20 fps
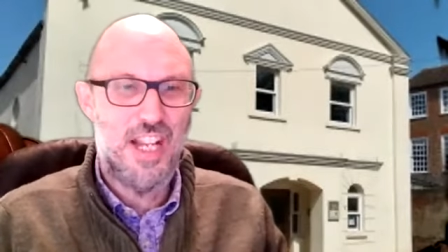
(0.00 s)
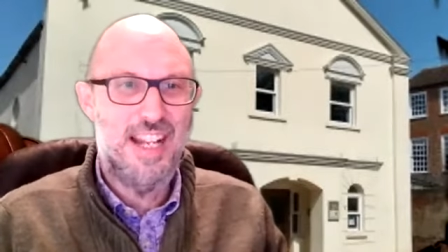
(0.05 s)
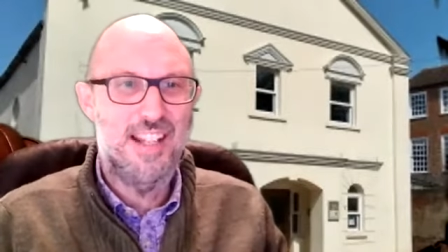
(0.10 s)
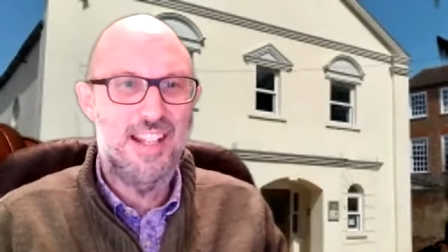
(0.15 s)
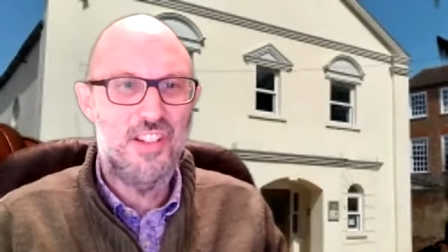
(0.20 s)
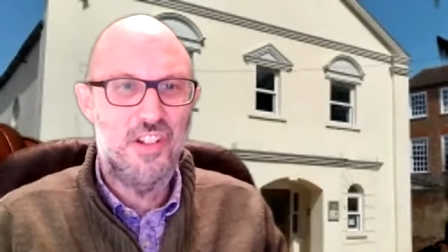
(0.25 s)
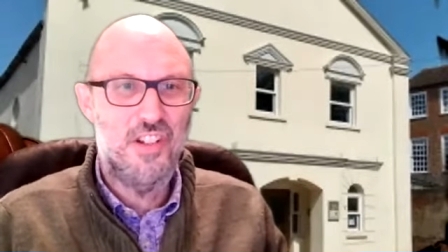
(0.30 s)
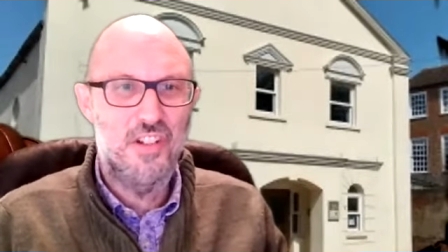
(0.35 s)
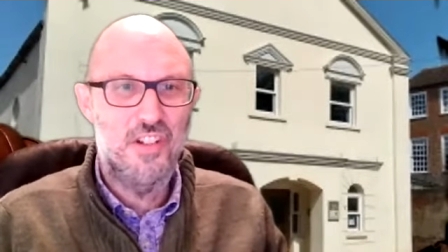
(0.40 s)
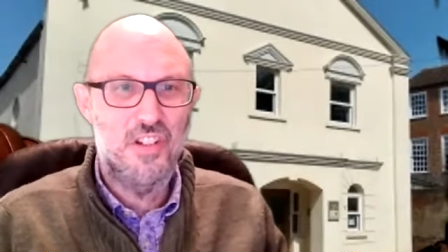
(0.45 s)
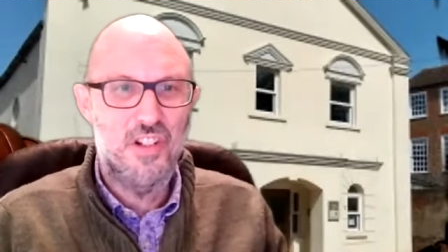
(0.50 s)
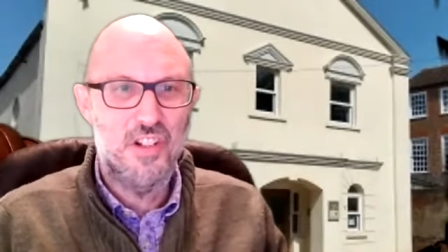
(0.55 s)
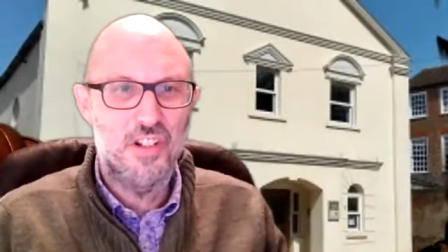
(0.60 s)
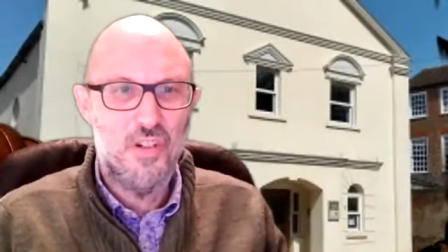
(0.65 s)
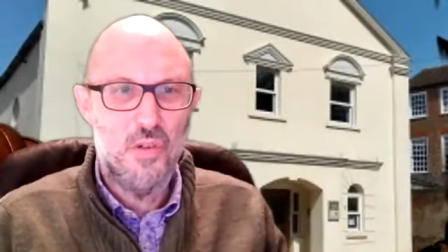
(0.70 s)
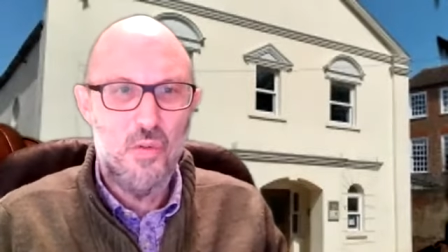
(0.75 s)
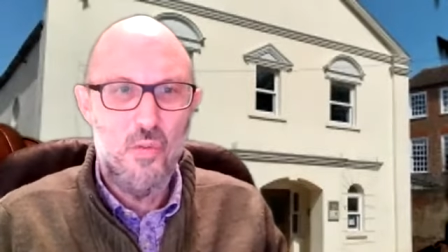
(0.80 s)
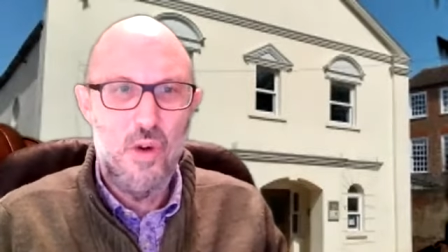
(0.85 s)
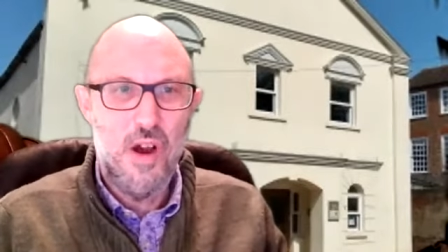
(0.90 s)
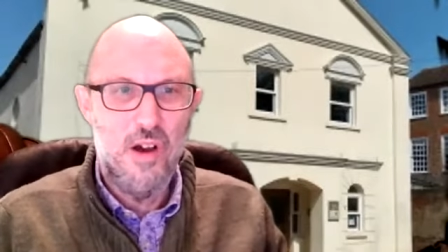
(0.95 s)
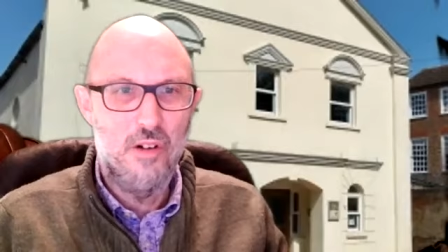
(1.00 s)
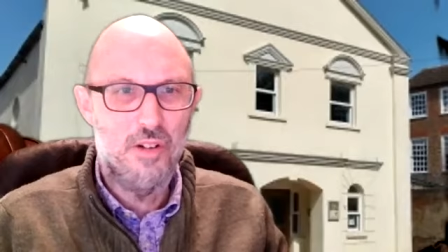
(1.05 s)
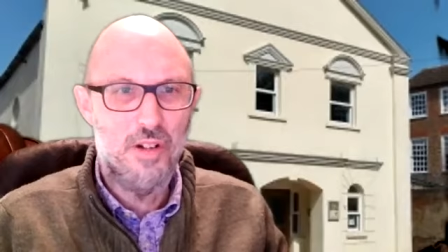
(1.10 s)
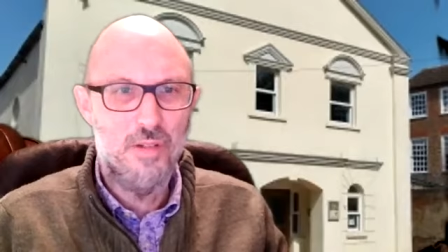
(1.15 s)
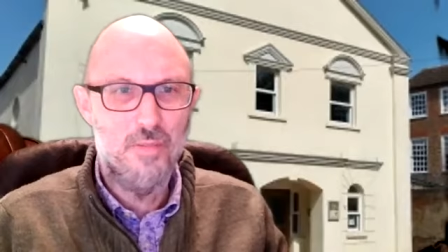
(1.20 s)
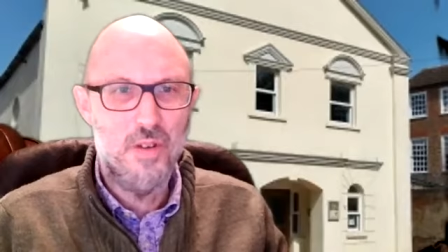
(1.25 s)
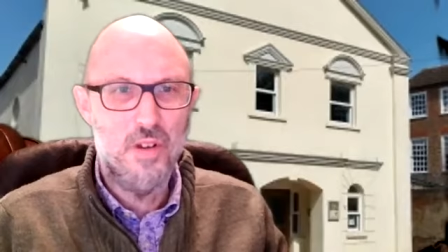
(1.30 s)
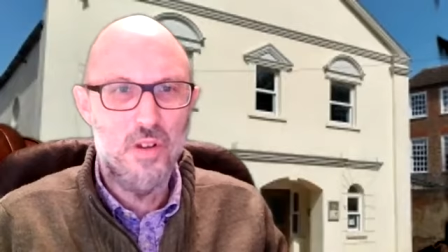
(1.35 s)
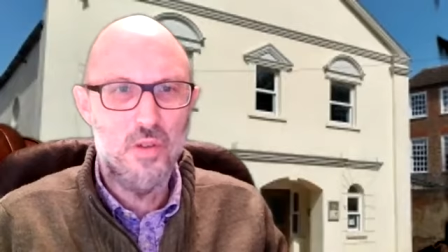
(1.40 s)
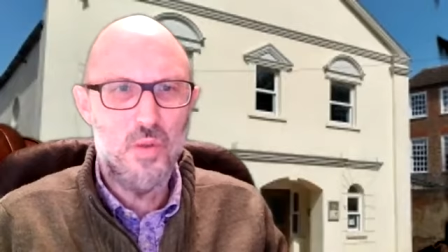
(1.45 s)
and it's good to
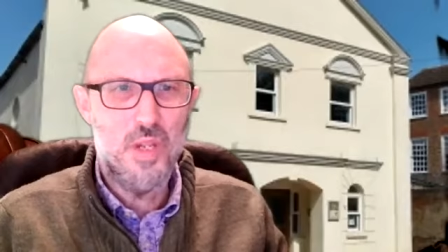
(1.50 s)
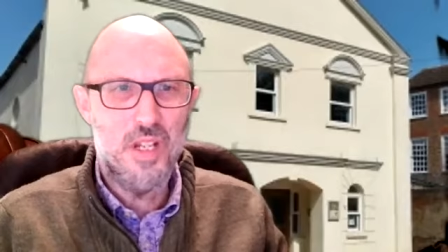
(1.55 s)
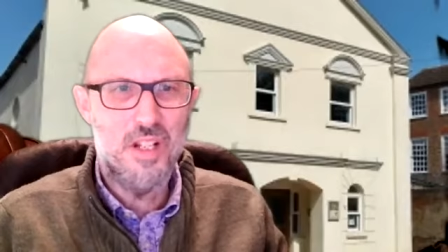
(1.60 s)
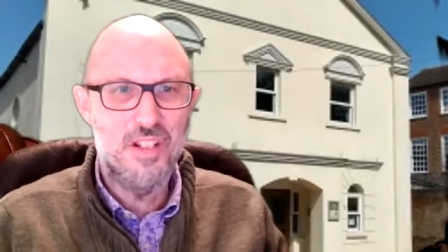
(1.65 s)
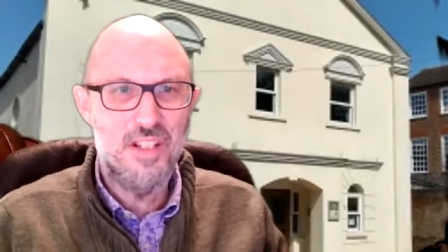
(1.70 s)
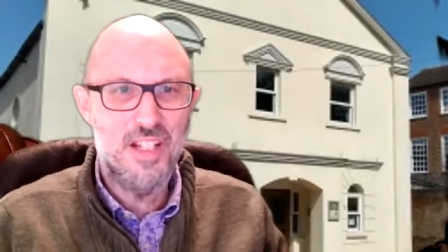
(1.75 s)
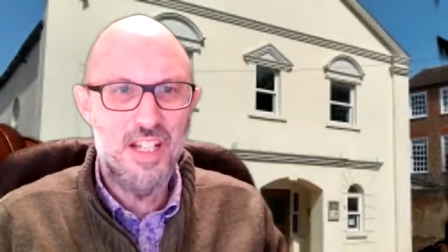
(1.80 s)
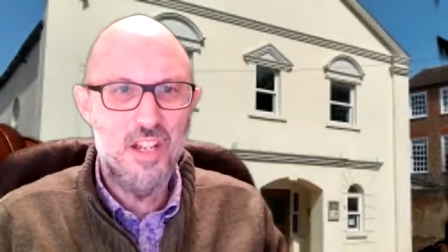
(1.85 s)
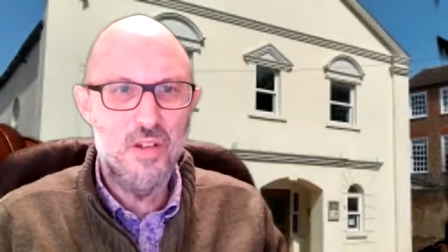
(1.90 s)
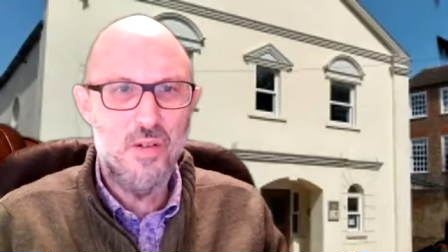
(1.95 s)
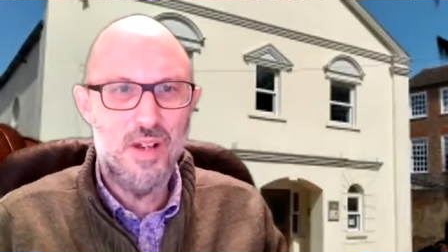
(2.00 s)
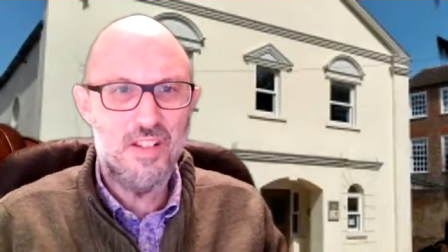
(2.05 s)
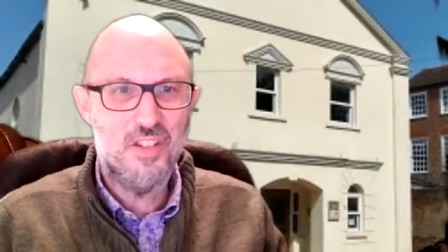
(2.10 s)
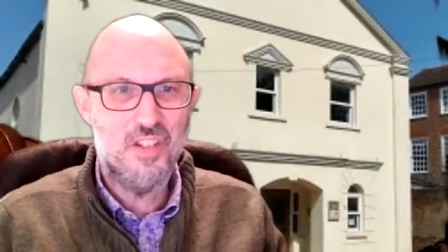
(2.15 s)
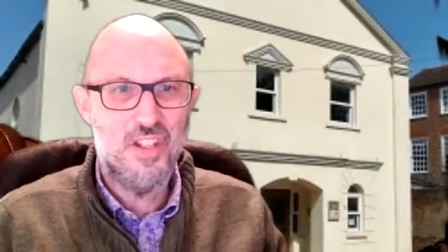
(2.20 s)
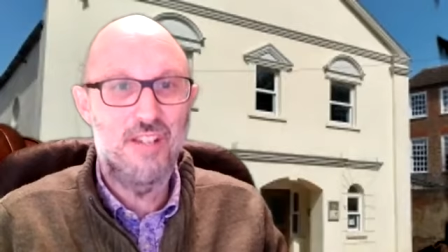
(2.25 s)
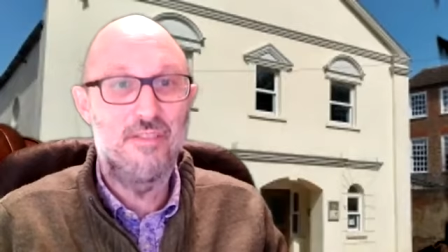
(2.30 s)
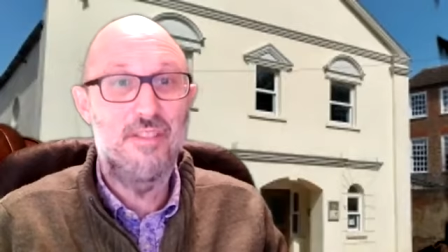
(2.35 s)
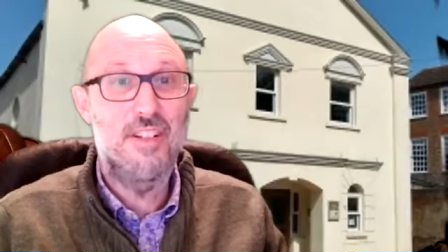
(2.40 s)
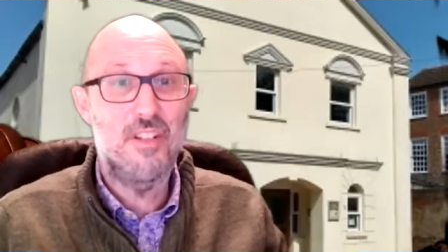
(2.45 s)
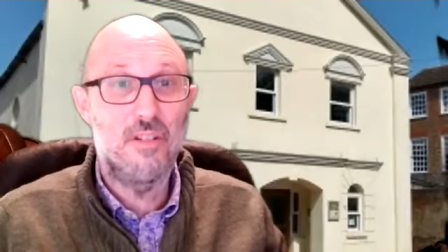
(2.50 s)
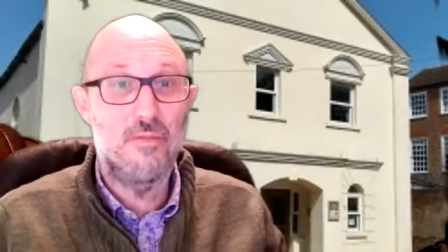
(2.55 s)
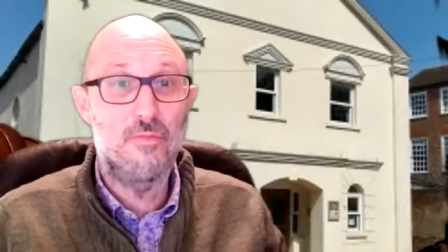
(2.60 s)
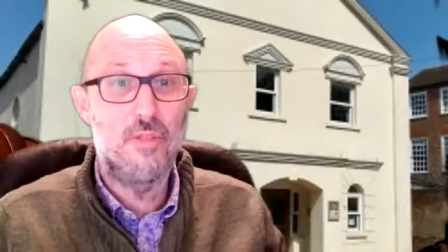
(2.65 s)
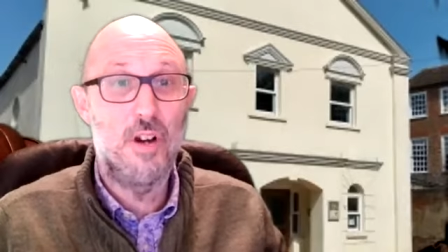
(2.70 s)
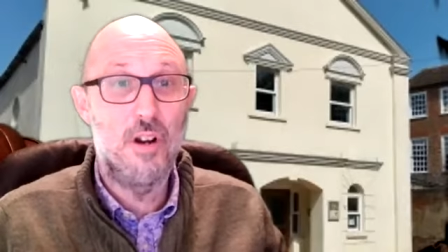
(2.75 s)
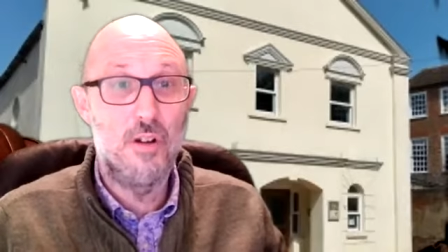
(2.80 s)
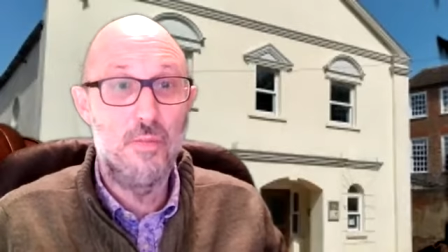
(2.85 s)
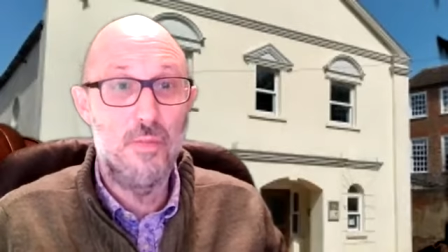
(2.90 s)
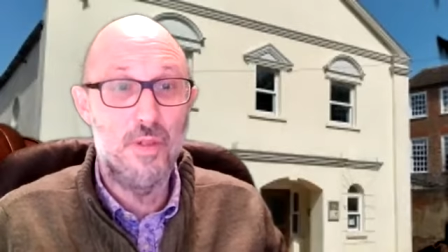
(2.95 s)
welcome you as we continue our series on
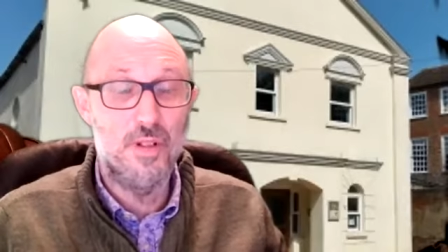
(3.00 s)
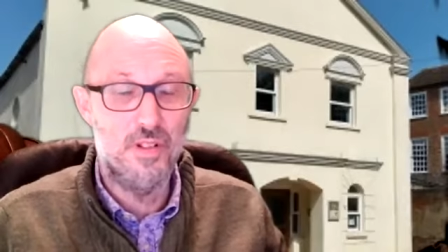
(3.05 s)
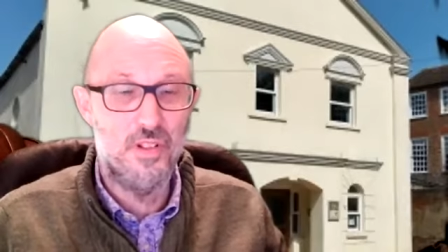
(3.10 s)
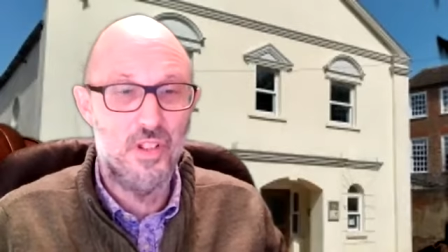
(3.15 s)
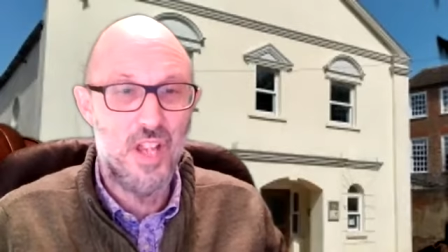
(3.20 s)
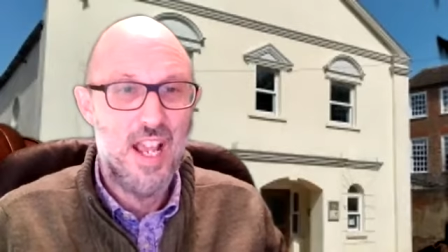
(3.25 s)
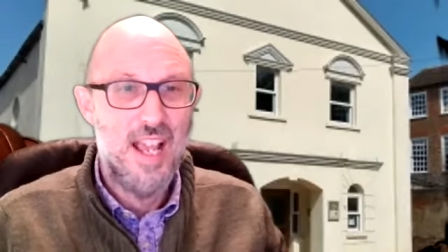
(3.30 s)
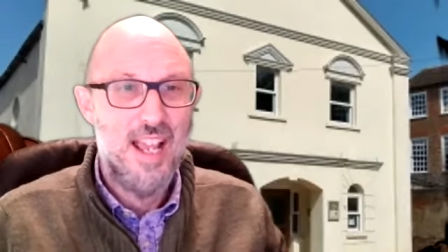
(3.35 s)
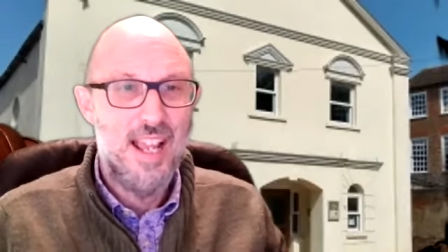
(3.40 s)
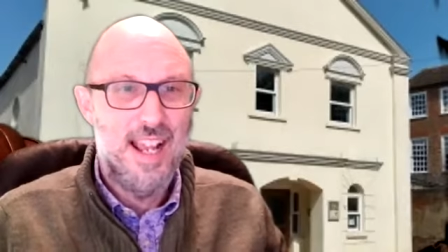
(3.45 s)
Romans.